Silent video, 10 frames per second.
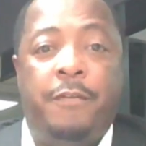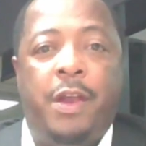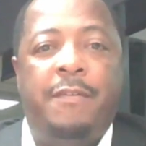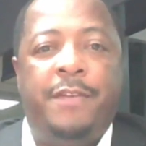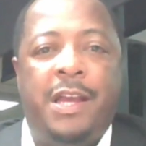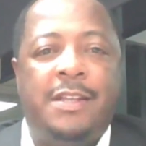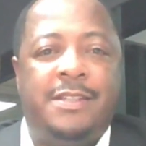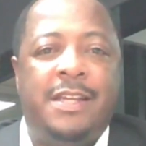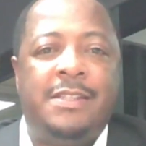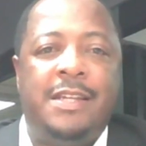for having us,
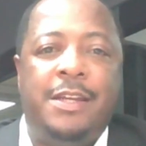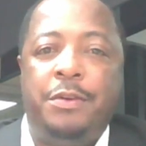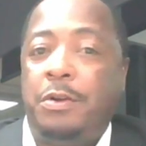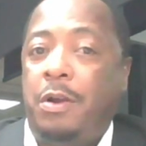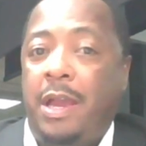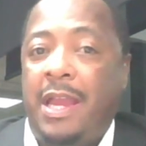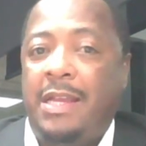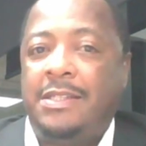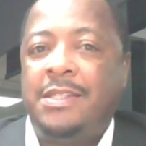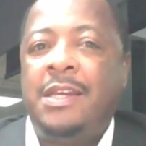and uh, you're
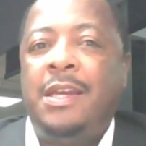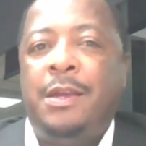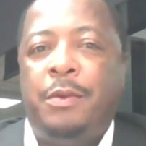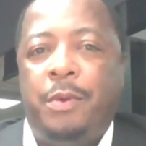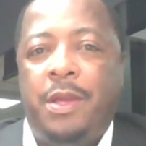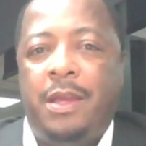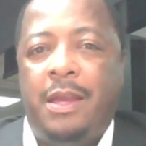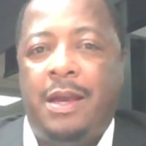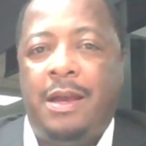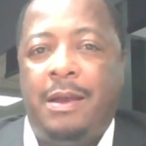correct. We
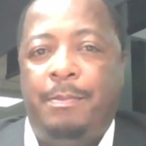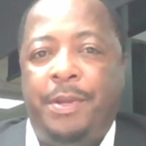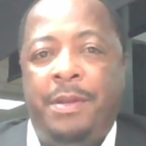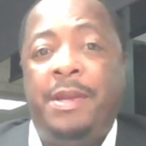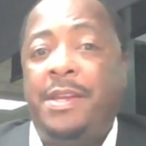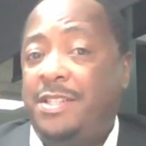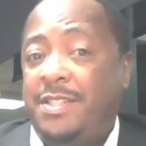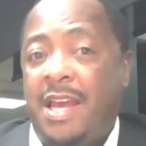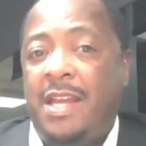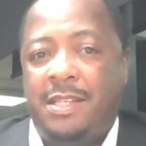are pretty much
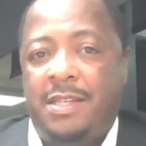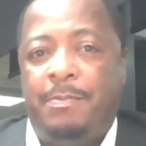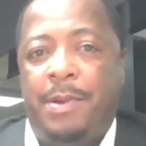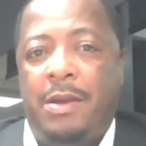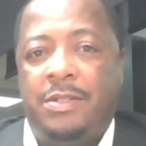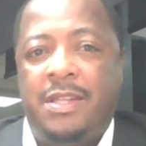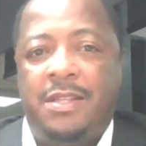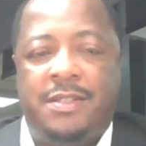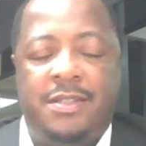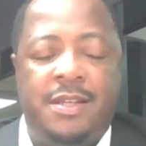excited about this